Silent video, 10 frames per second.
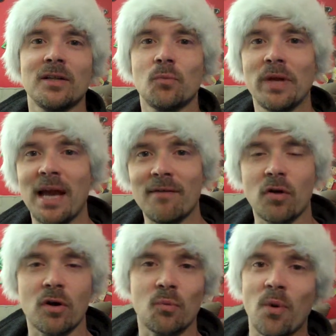we have
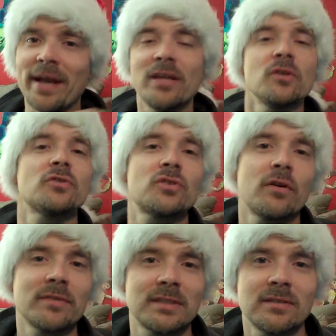our regular
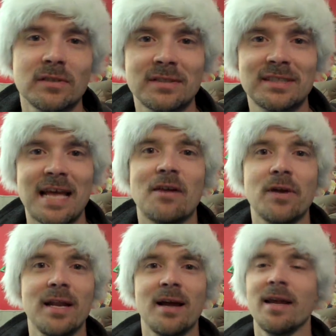services on
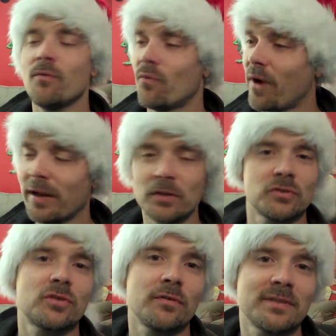Saturday night, regular
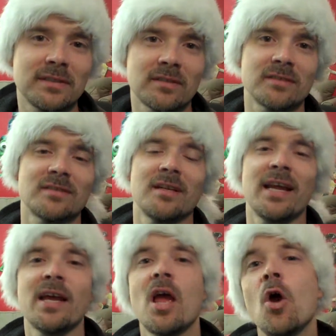services on
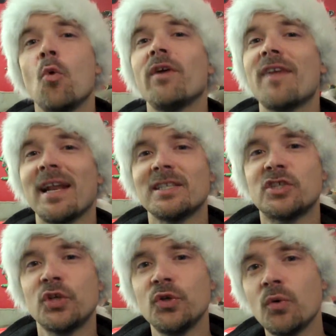Sunday. We've added
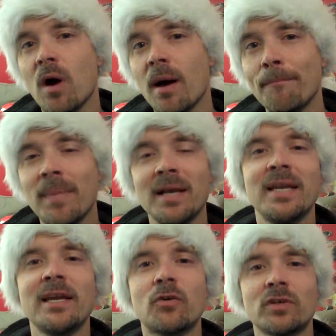2 on
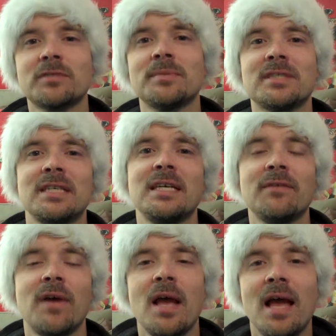Monday, Christmas
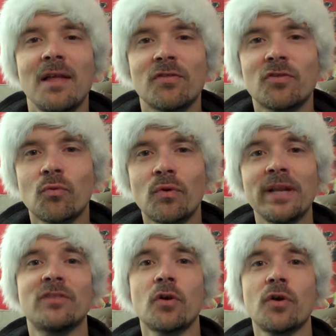Eve,
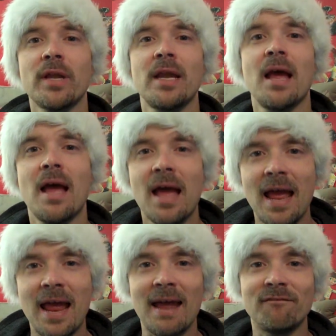3:30
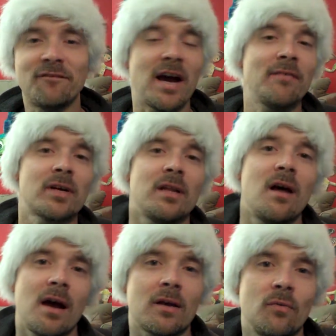and 5
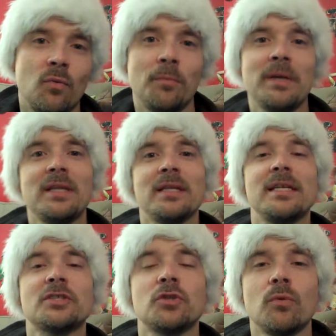o'clock will be the
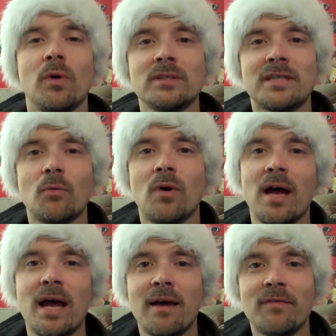additional ones that we'll
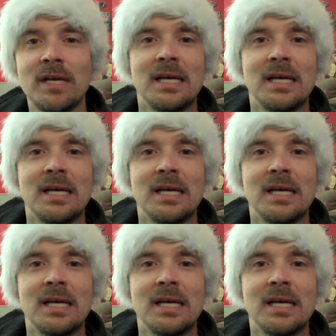have.